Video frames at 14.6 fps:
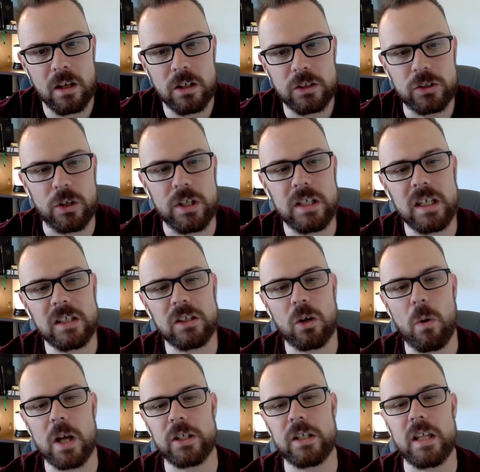So this is a
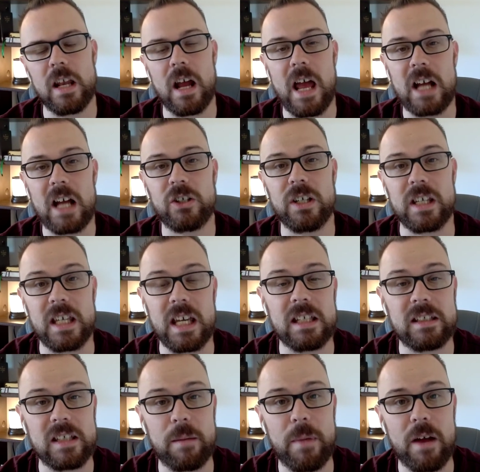question that I actually
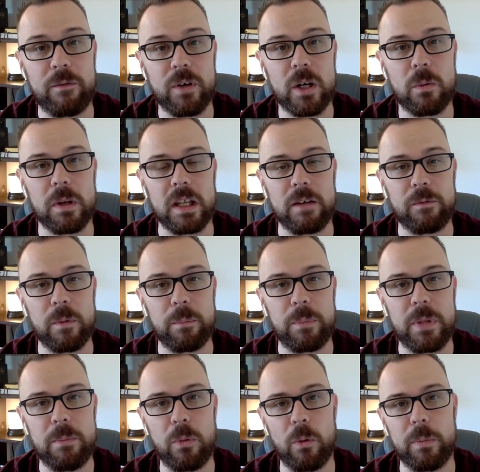get semi-frequently from
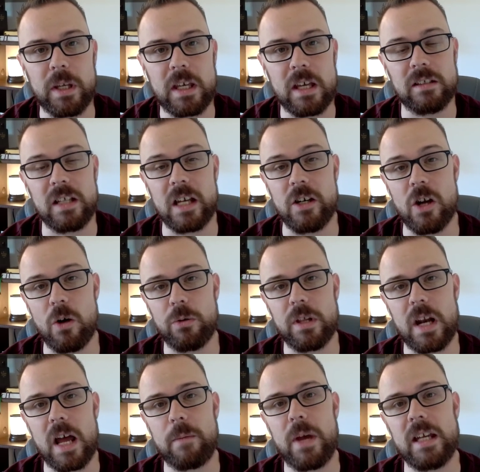people because they know
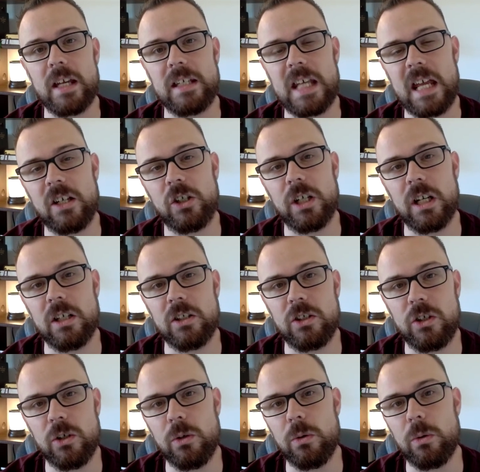that I pay attention
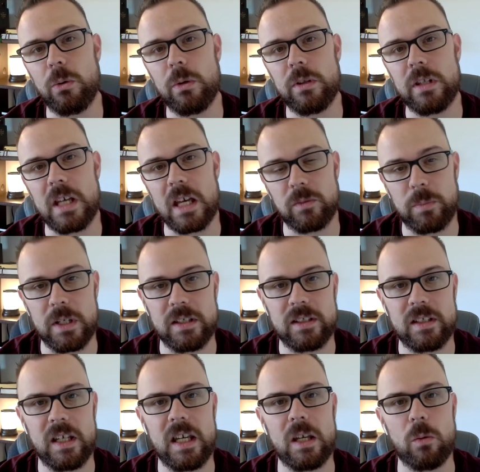to the
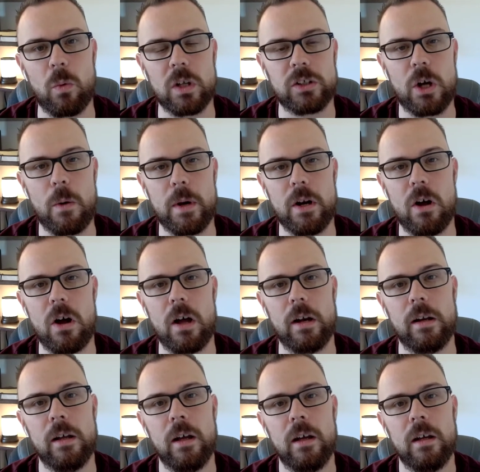SBC and what's going
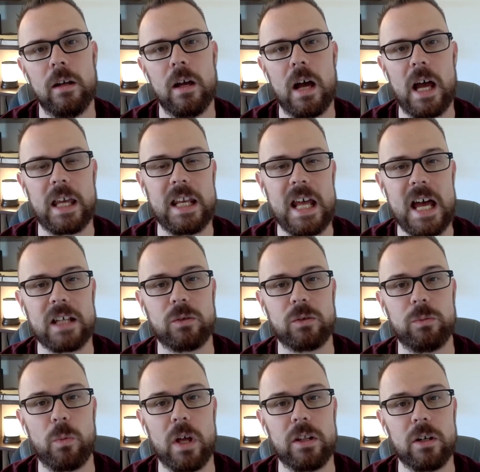on. I get
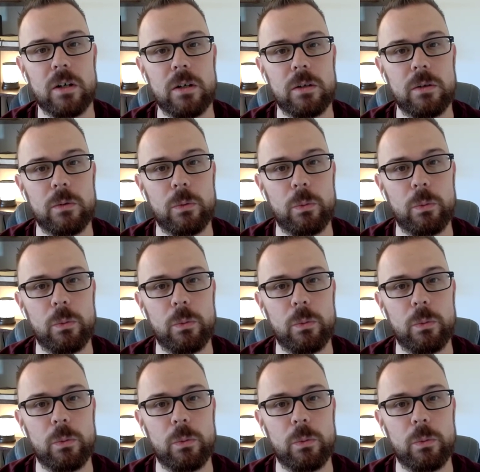asked whether